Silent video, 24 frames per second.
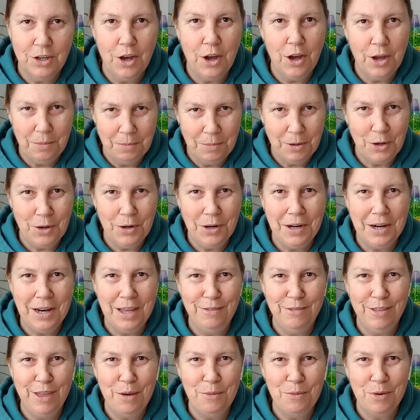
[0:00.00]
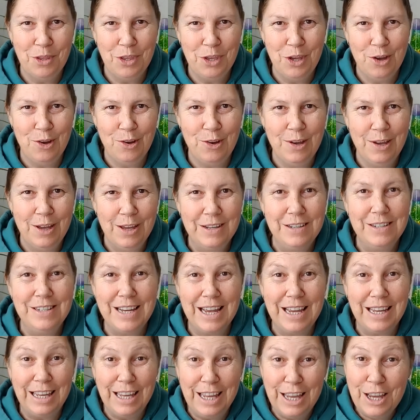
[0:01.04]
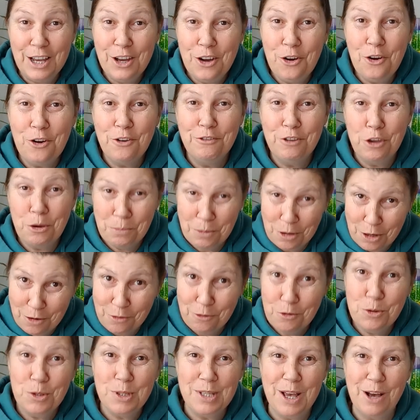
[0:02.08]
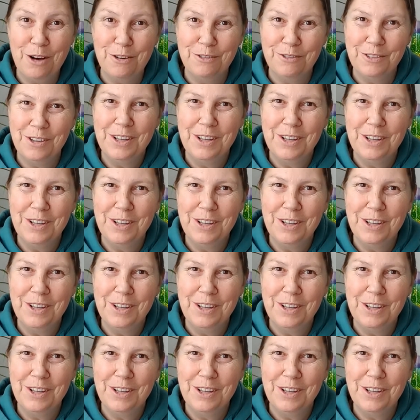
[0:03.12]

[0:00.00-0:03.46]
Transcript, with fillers: I'm going to leave that with you. Take care of your beautiful self.